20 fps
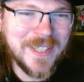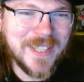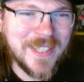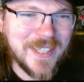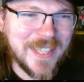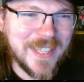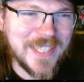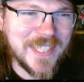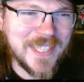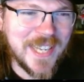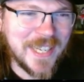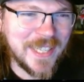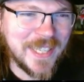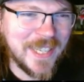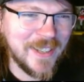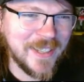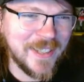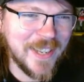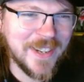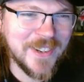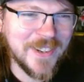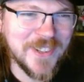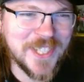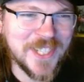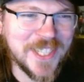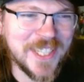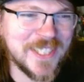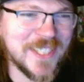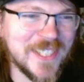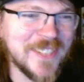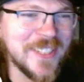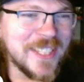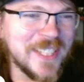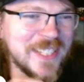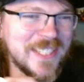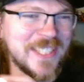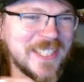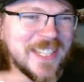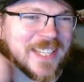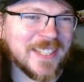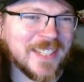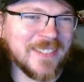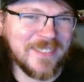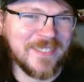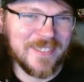he's got cuck energy. That's all I'm gonna say.